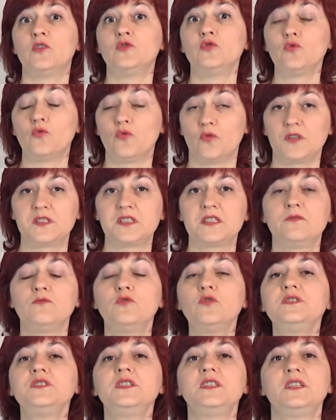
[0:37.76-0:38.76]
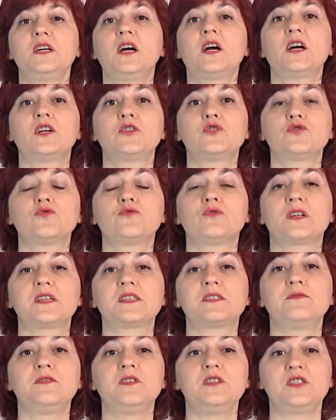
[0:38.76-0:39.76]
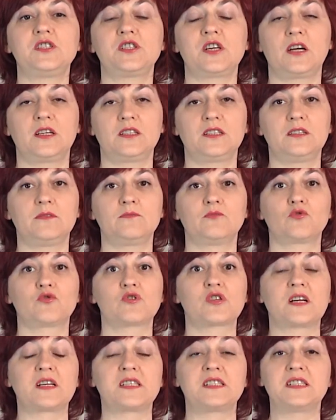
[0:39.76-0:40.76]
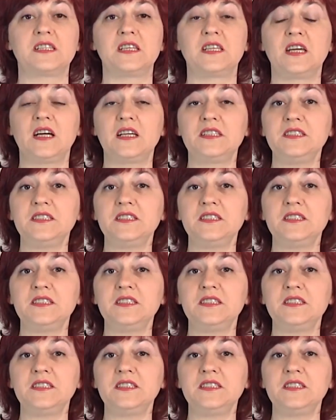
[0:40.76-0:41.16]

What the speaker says: And today I would like to destroy stereotype